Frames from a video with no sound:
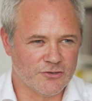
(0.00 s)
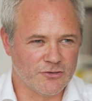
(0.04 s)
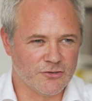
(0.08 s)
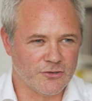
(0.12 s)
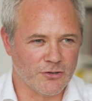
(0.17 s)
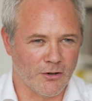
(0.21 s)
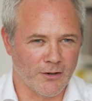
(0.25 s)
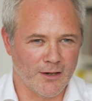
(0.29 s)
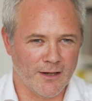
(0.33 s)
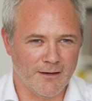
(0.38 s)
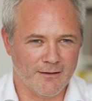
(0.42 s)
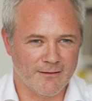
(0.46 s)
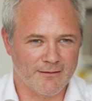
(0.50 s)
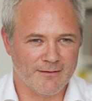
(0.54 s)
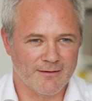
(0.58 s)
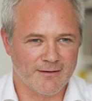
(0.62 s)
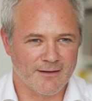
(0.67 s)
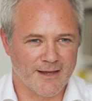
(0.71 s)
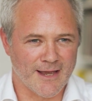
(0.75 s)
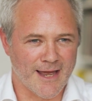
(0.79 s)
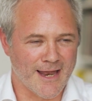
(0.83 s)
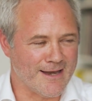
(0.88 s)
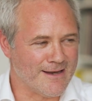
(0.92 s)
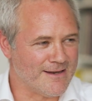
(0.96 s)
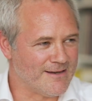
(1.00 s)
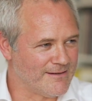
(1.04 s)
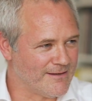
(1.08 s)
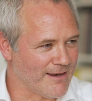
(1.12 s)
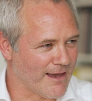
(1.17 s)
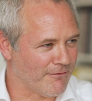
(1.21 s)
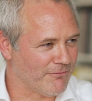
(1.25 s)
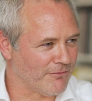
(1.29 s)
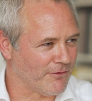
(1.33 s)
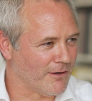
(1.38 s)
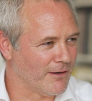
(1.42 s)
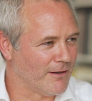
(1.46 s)
joint
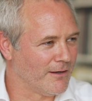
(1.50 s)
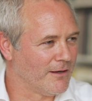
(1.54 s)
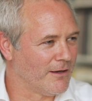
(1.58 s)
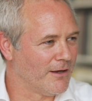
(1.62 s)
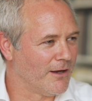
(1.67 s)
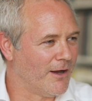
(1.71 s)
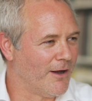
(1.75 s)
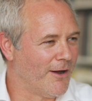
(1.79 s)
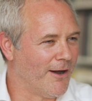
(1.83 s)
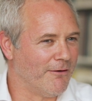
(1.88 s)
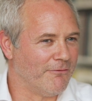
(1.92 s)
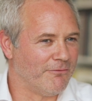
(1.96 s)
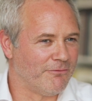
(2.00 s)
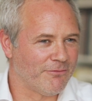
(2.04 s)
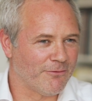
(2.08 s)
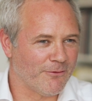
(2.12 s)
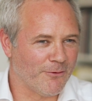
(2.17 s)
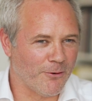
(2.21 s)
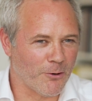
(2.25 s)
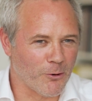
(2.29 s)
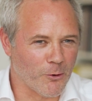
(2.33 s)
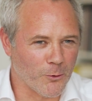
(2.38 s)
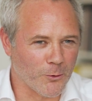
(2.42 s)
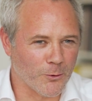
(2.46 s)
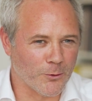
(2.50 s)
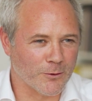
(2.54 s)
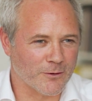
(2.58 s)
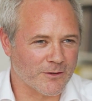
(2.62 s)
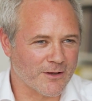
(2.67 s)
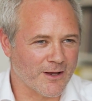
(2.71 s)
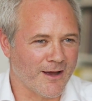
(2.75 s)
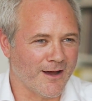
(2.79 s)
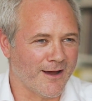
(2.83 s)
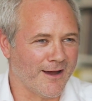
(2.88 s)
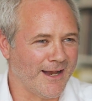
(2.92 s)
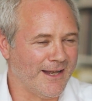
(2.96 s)
endeavour of all
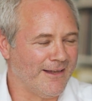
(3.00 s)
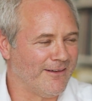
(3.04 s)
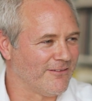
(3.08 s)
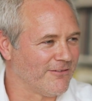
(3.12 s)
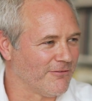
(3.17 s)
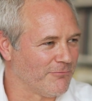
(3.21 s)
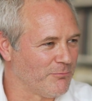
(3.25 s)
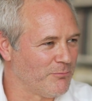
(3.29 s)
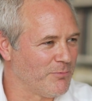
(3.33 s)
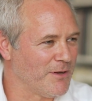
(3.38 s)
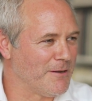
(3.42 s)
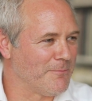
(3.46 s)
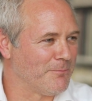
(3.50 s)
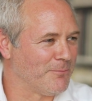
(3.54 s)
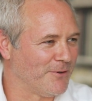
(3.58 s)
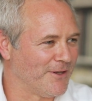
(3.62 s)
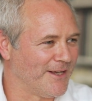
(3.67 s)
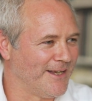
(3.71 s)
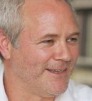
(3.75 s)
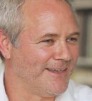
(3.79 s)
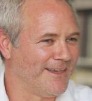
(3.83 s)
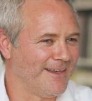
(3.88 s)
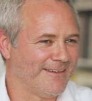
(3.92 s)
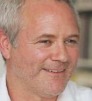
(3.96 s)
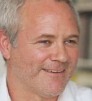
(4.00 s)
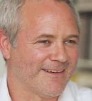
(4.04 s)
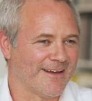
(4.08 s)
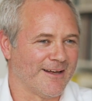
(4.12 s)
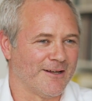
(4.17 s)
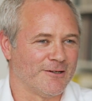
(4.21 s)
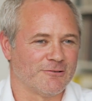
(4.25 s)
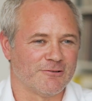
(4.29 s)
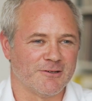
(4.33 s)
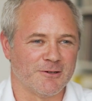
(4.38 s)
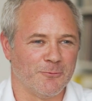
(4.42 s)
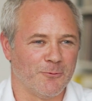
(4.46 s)
kinds of people in this
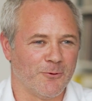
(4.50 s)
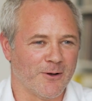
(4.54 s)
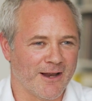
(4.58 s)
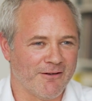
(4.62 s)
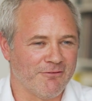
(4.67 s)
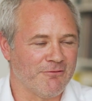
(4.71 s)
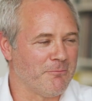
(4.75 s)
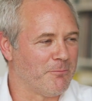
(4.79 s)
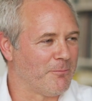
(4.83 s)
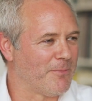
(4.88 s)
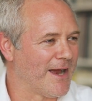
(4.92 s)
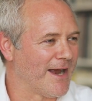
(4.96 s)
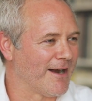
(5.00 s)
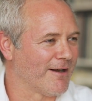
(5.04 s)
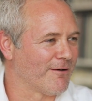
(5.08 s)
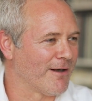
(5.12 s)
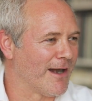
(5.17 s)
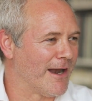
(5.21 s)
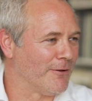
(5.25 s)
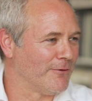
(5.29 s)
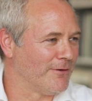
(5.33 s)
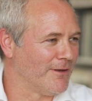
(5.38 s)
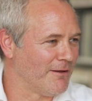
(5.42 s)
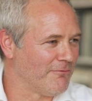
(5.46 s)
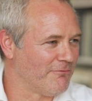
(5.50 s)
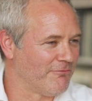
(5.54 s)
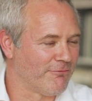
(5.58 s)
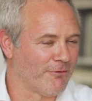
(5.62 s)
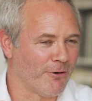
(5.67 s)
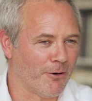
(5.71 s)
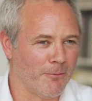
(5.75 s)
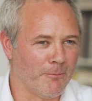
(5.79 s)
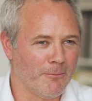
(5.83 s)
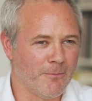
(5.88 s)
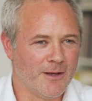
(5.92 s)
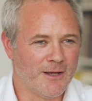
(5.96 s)
country, whatever background they're
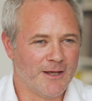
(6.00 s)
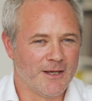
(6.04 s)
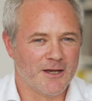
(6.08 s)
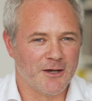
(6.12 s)
from,